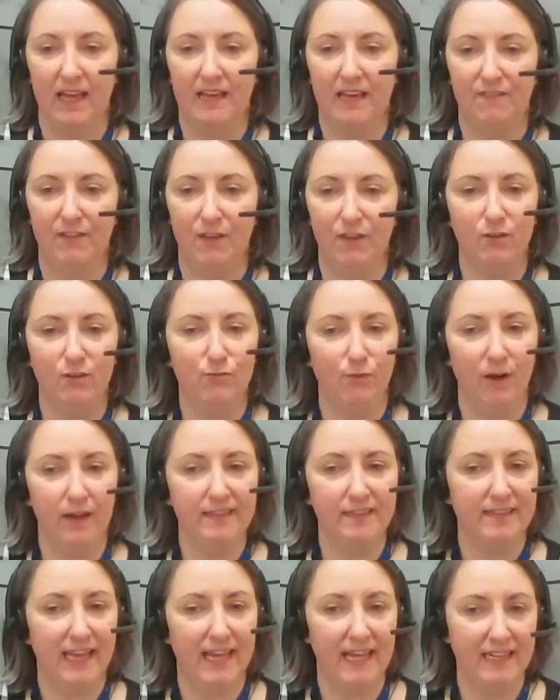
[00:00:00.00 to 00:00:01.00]
If you could
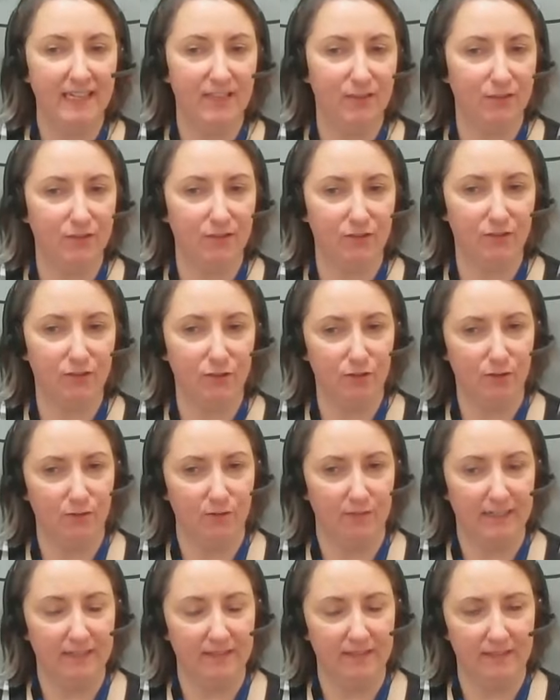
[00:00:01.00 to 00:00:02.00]
write any other
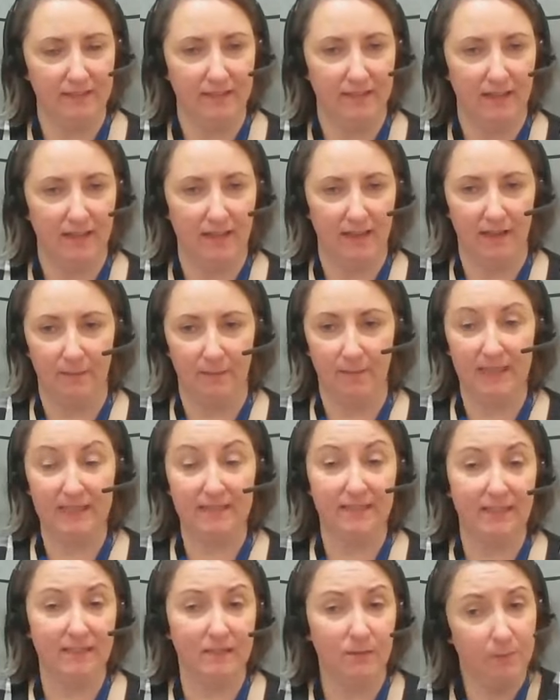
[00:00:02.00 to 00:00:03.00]
stories, it
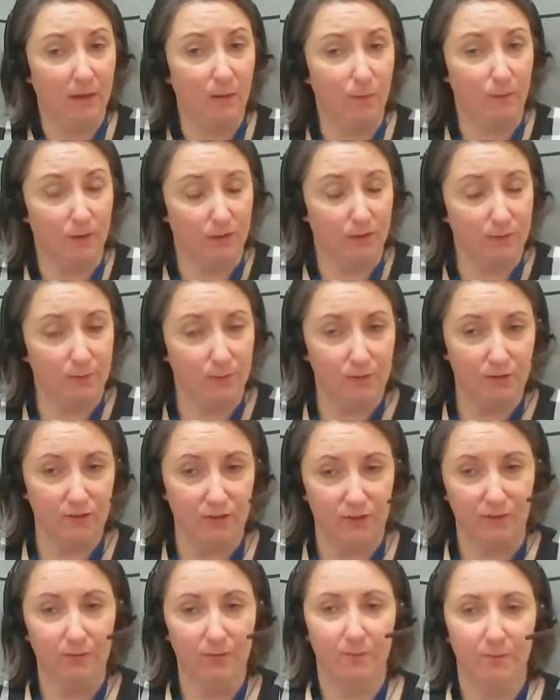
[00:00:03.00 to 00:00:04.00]
says about World War
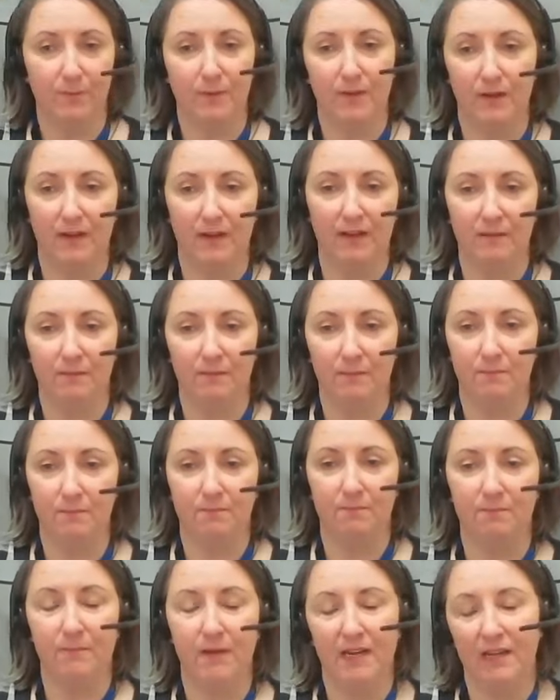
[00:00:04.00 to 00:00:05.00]
II, but
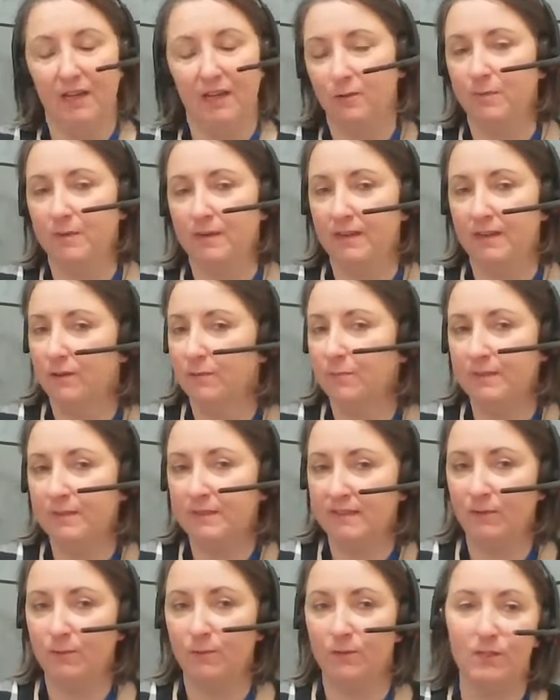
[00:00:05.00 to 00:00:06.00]
might open it up and
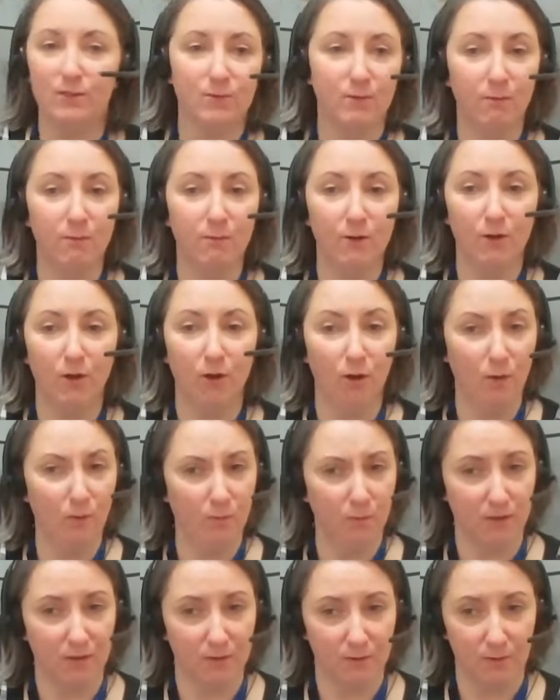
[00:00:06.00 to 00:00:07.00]
say World War I
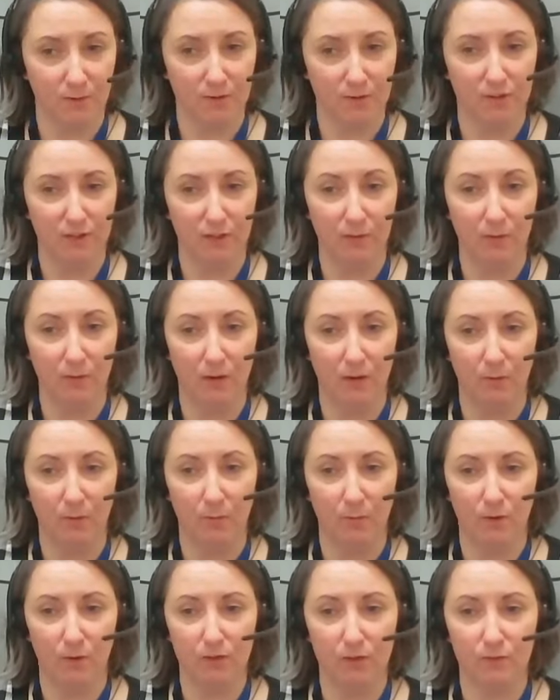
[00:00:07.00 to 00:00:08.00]
or World War II,
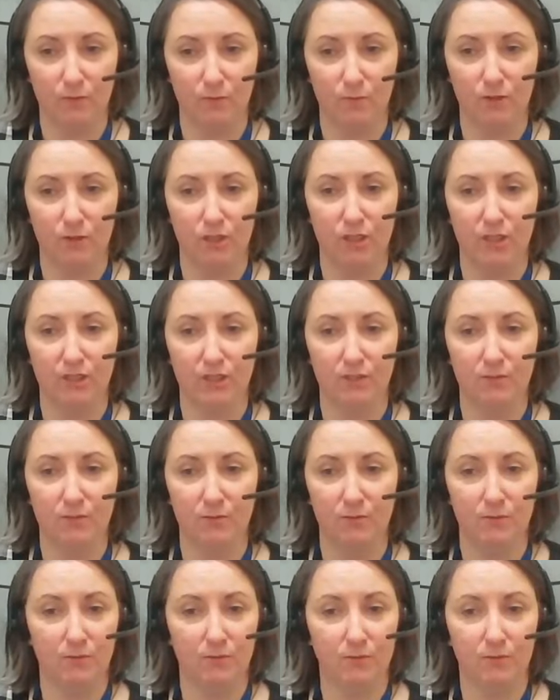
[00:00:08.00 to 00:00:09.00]
what would
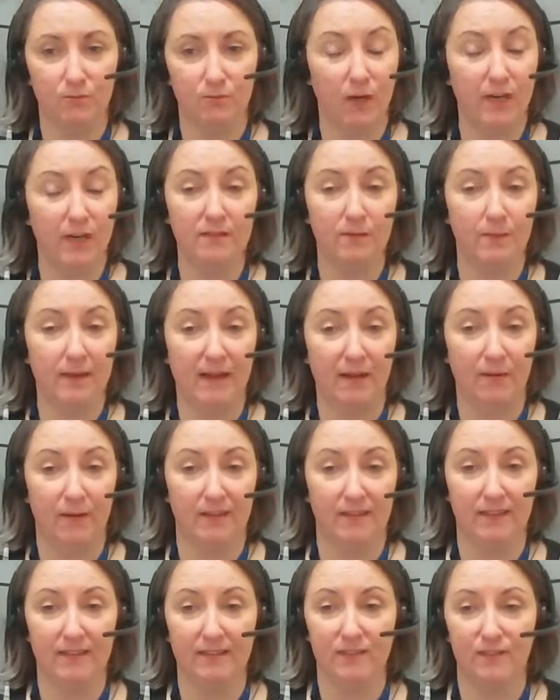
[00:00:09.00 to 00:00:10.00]
you write about?
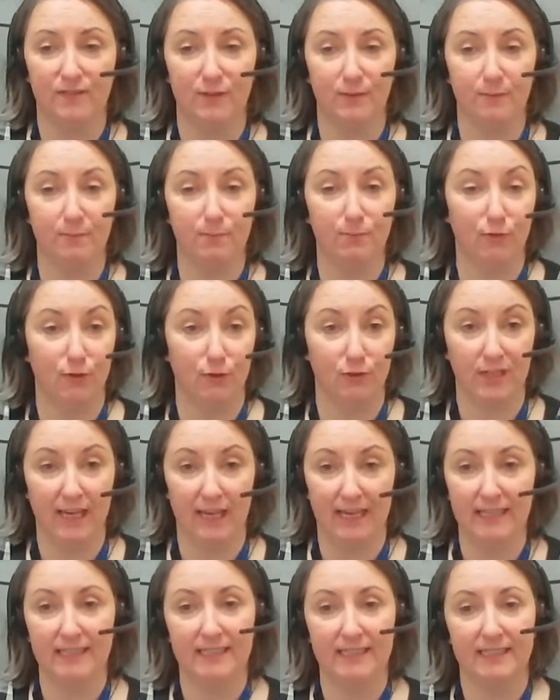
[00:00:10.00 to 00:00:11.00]
And that's from
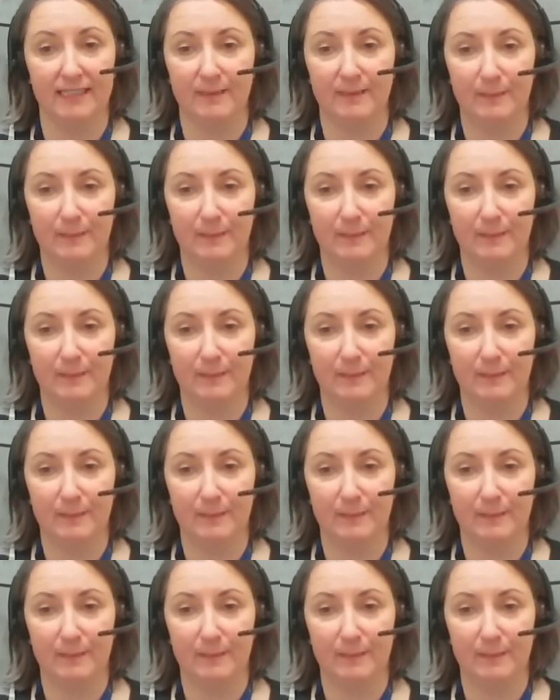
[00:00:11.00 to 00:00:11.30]
Broadgate.